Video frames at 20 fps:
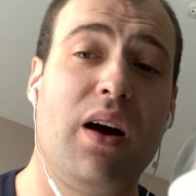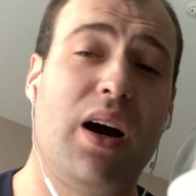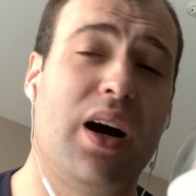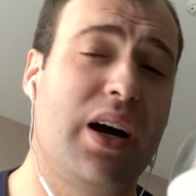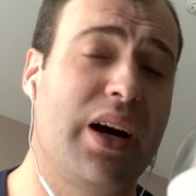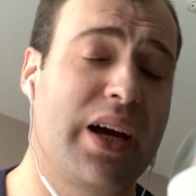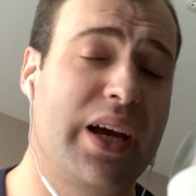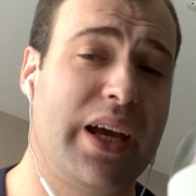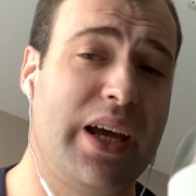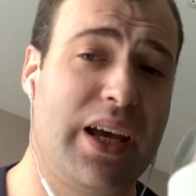
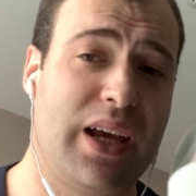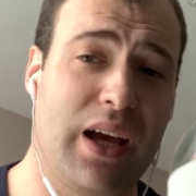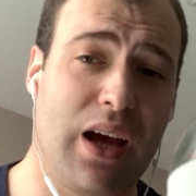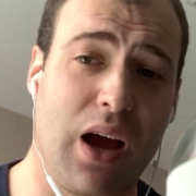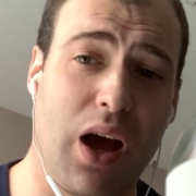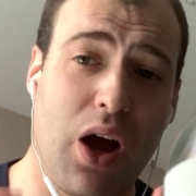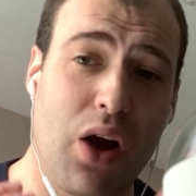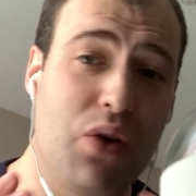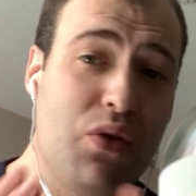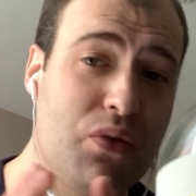I
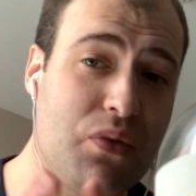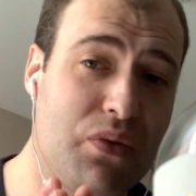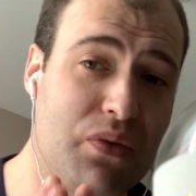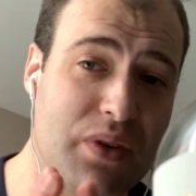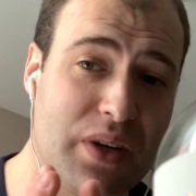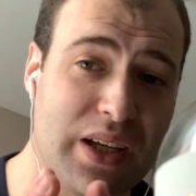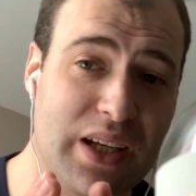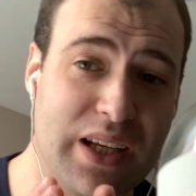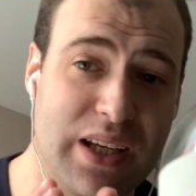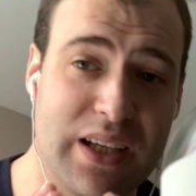
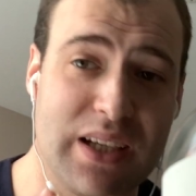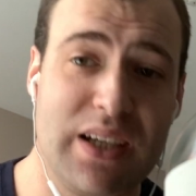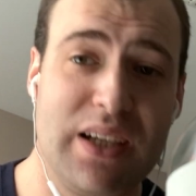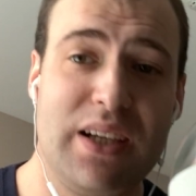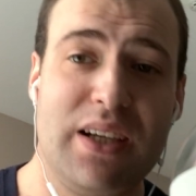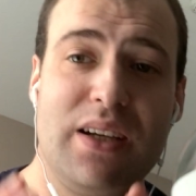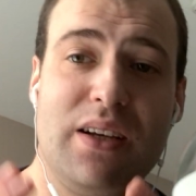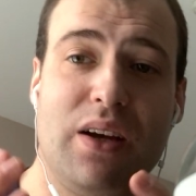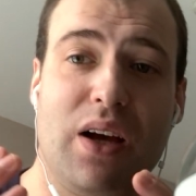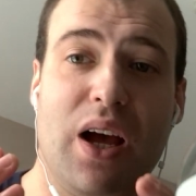hopefully
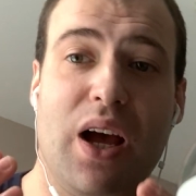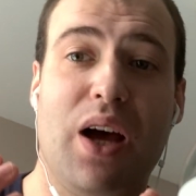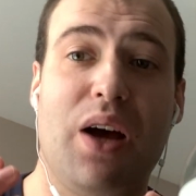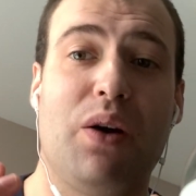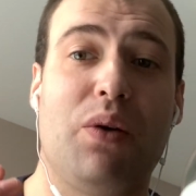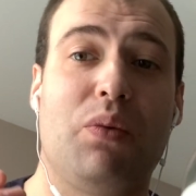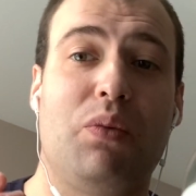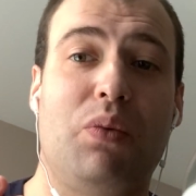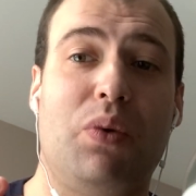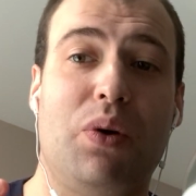
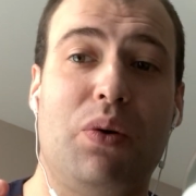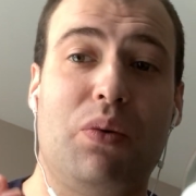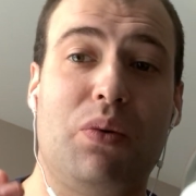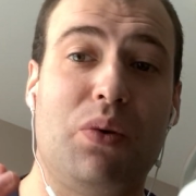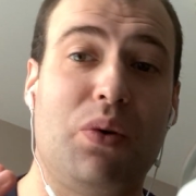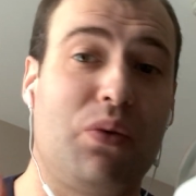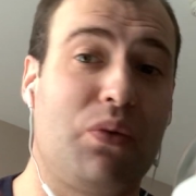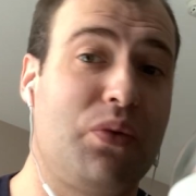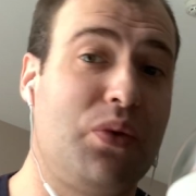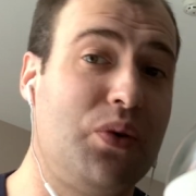will
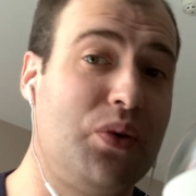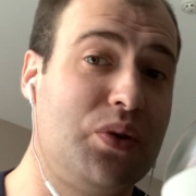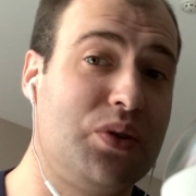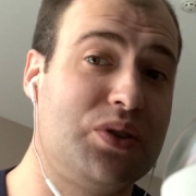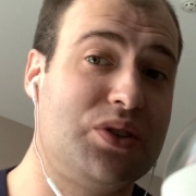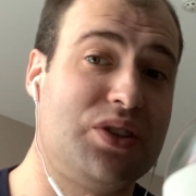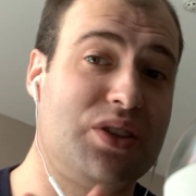look forward